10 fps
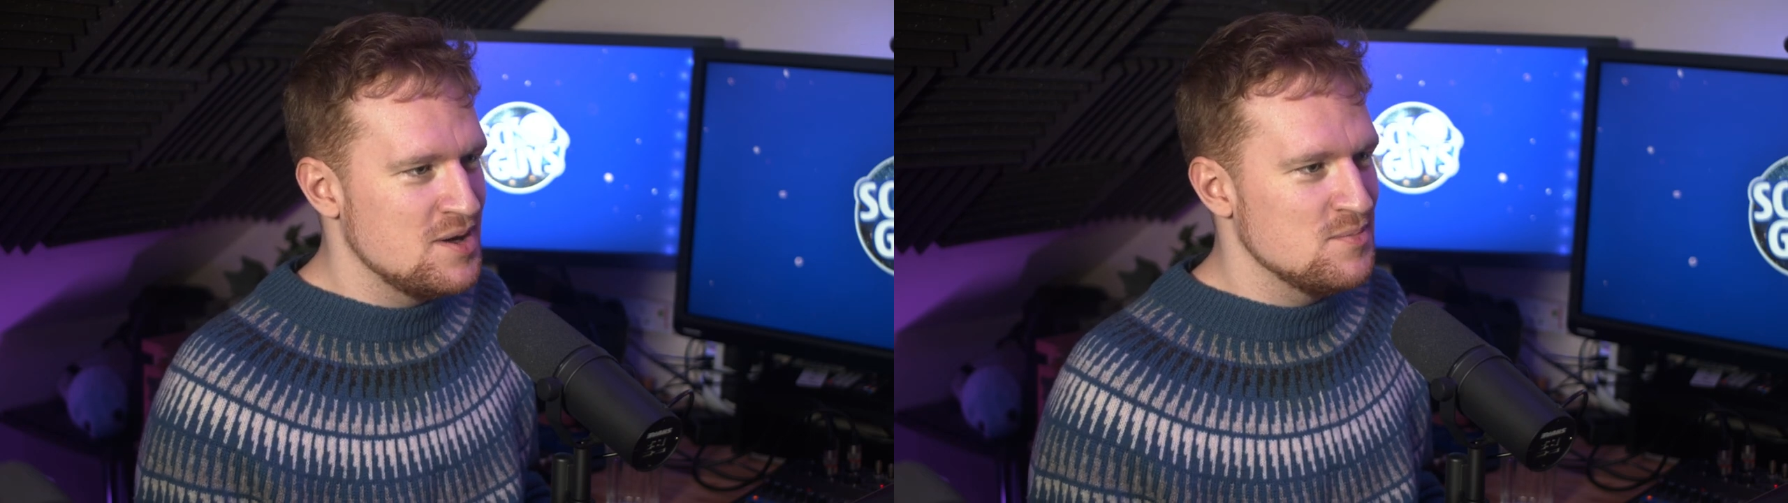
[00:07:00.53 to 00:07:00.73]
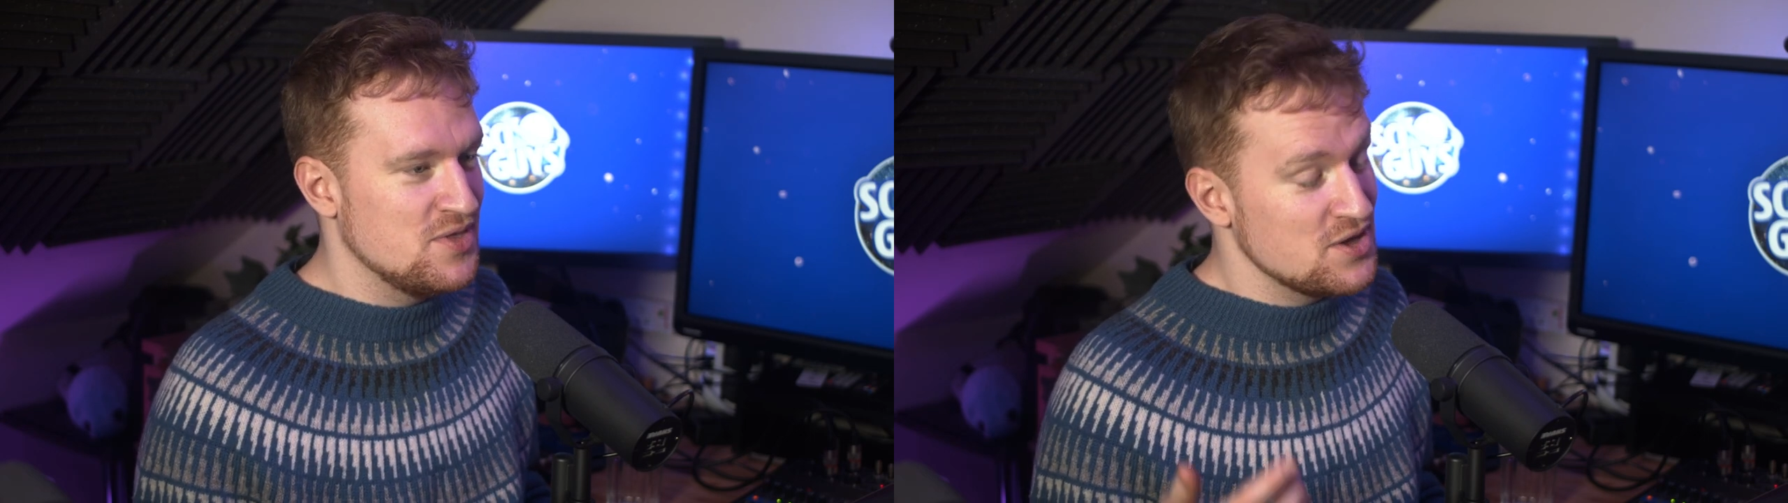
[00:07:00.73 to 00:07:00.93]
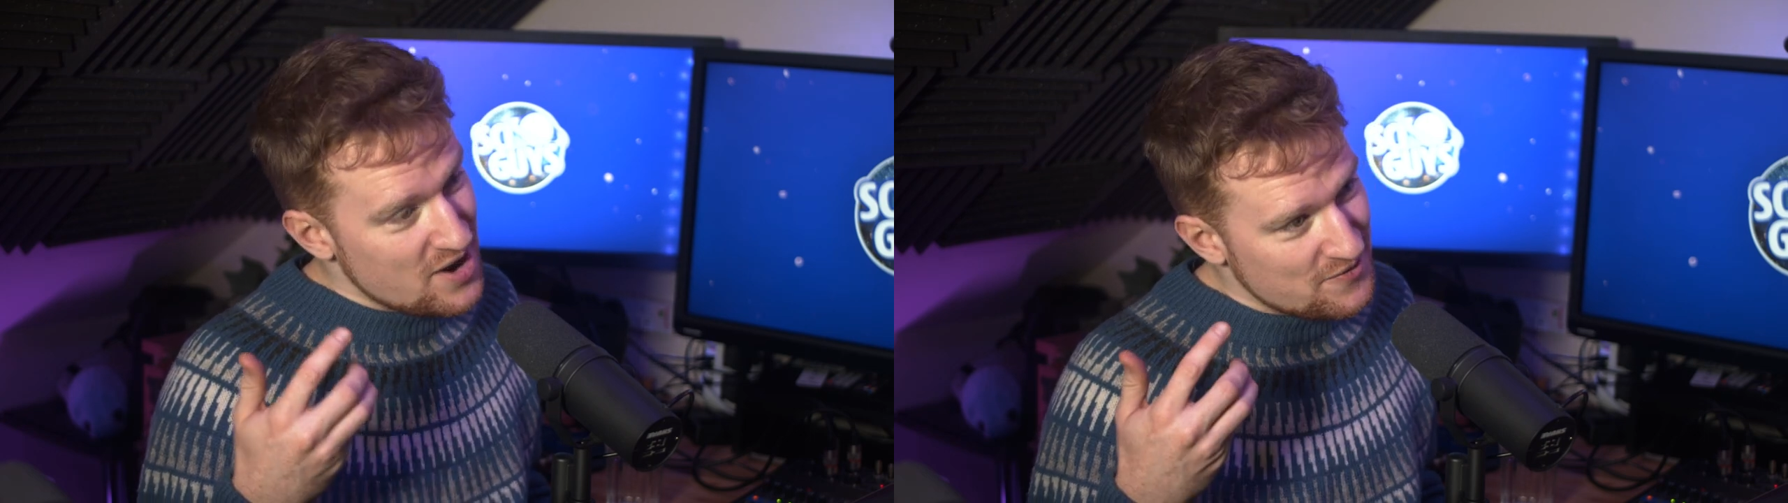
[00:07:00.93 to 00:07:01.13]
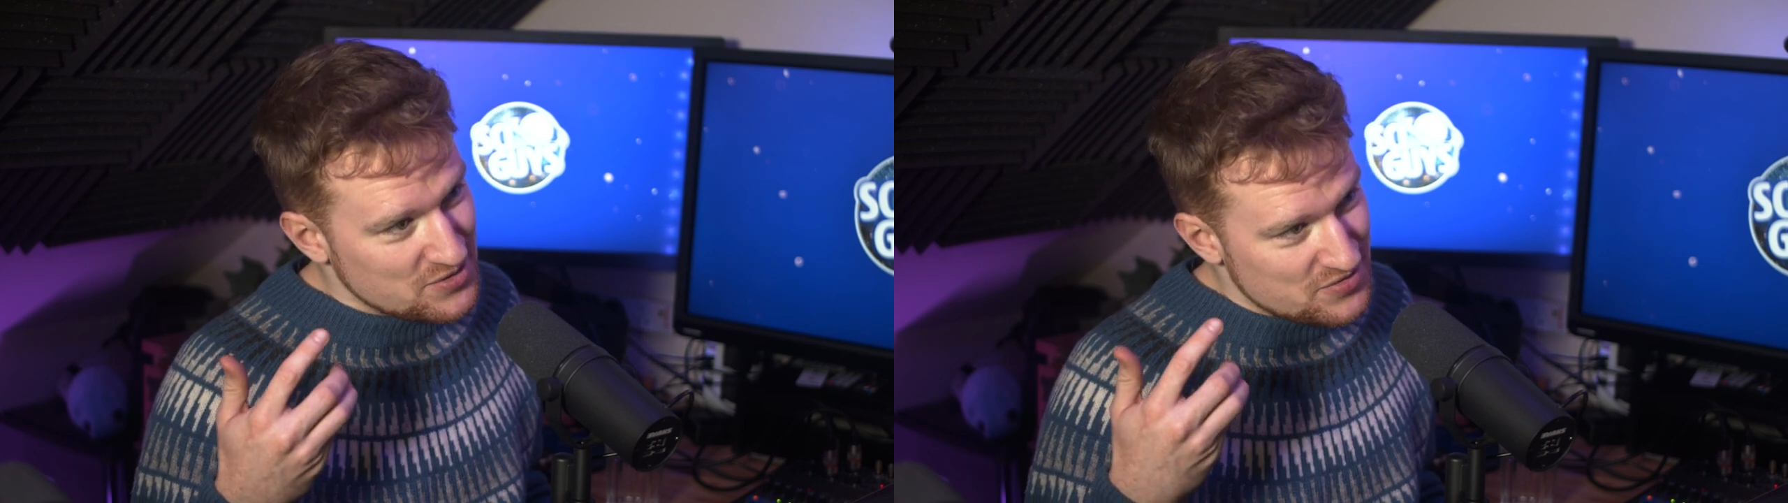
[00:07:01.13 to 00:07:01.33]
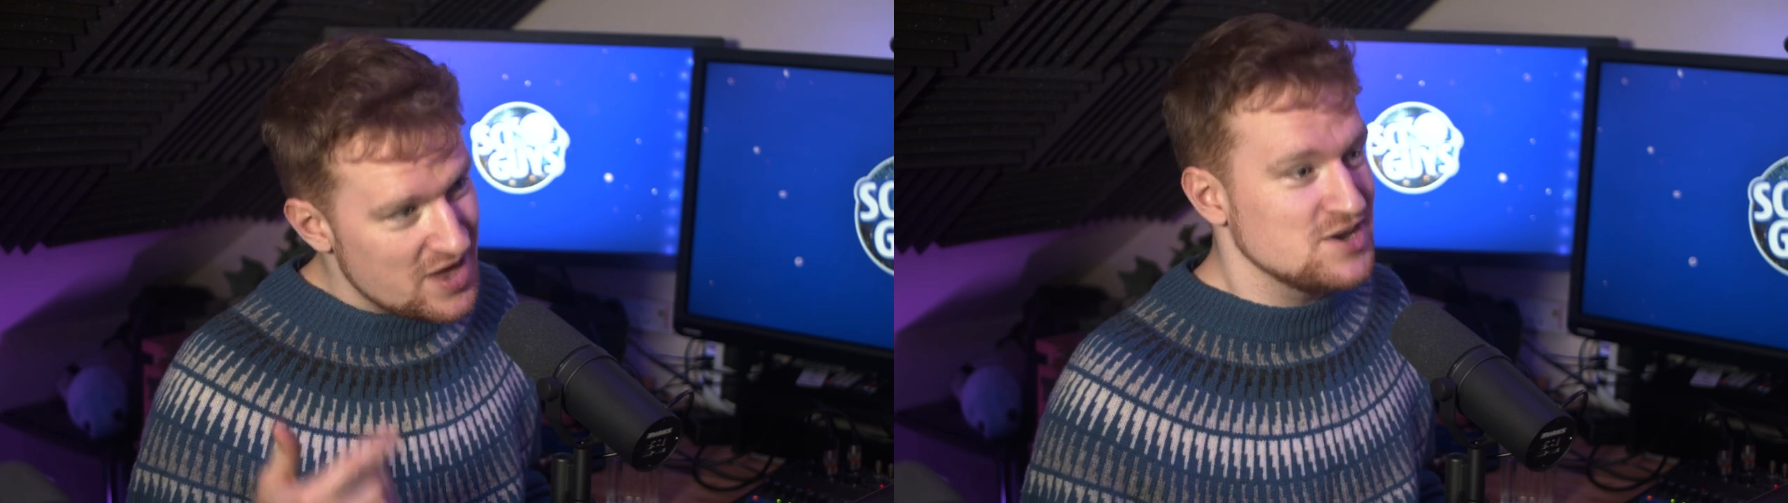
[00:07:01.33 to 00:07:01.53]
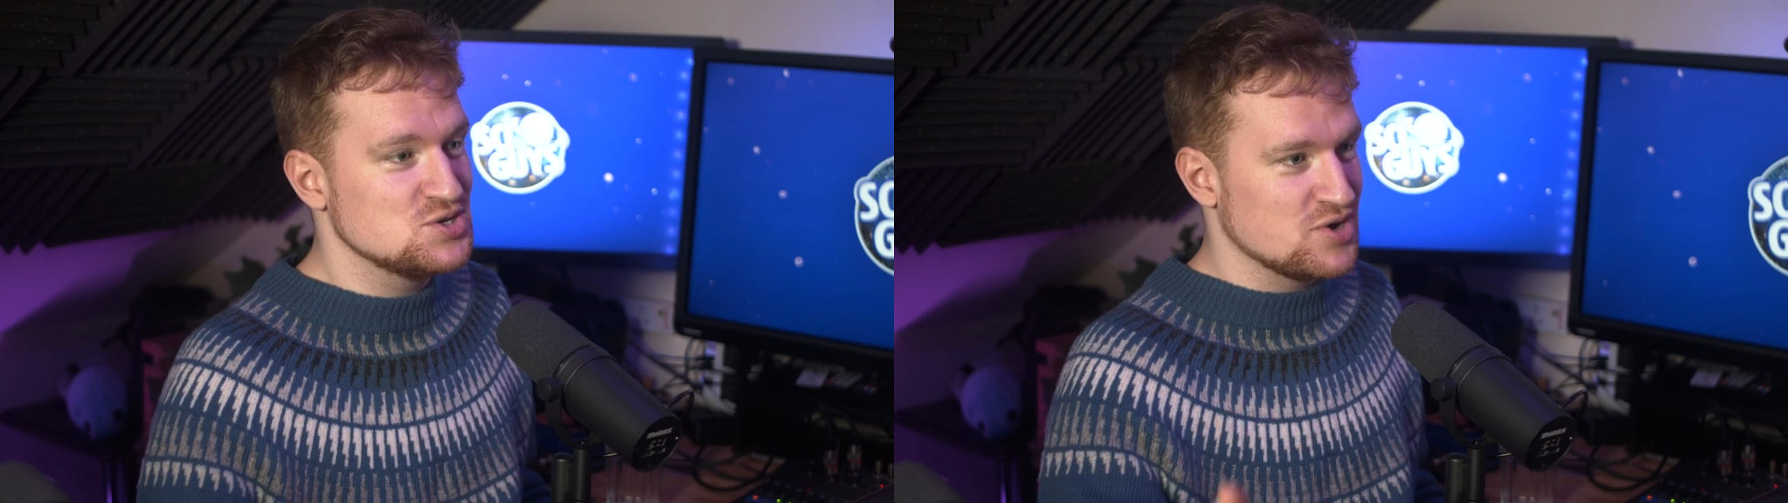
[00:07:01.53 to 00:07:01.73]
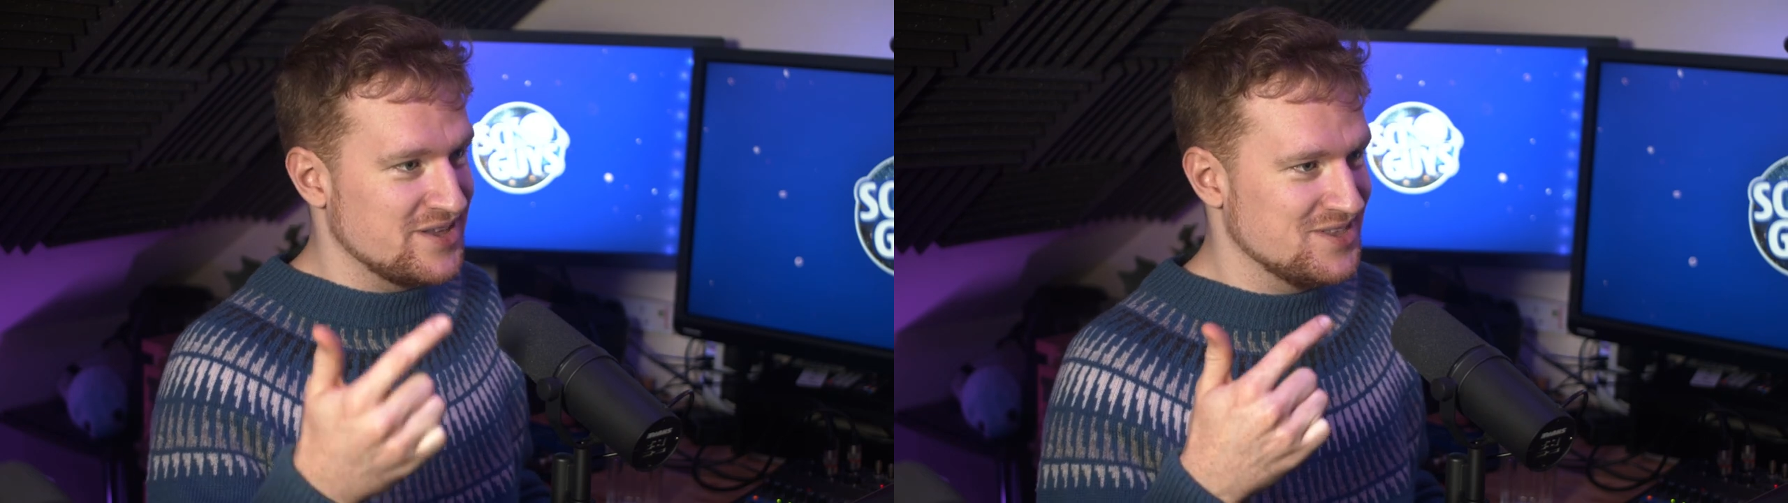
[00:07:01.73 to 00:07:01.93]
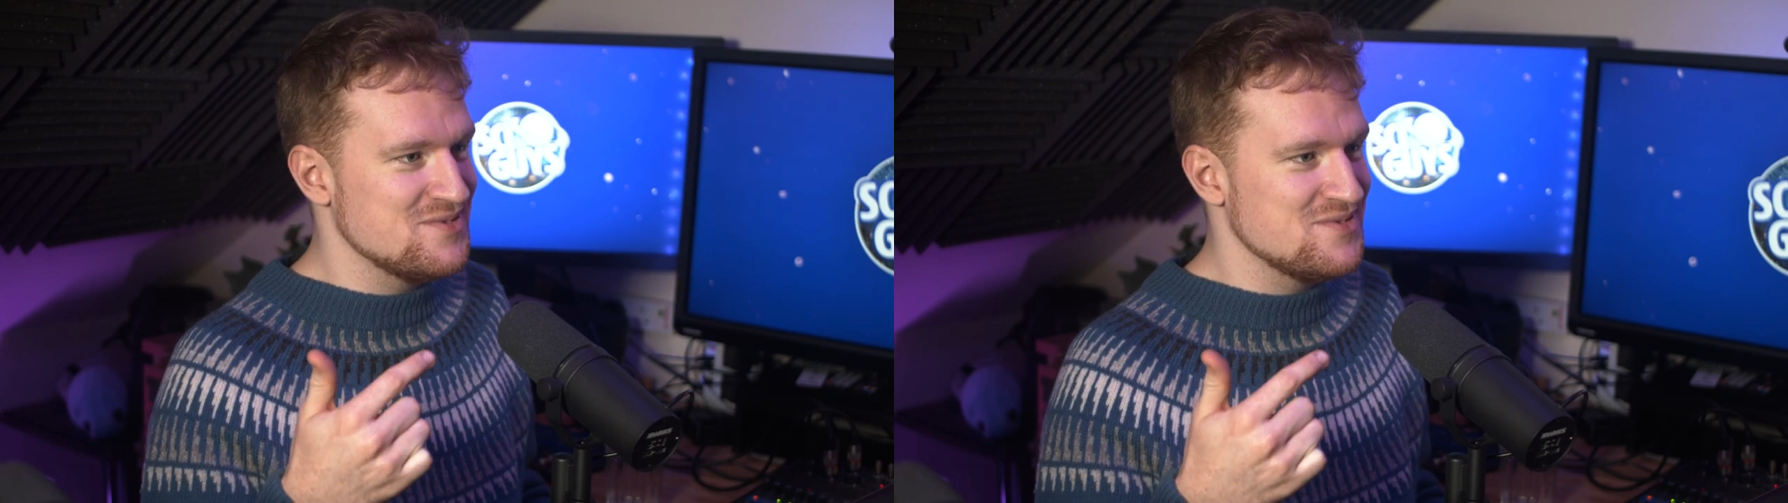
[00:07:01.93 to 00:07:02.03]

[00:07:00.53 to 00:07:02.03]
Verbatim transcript: but then you have to then train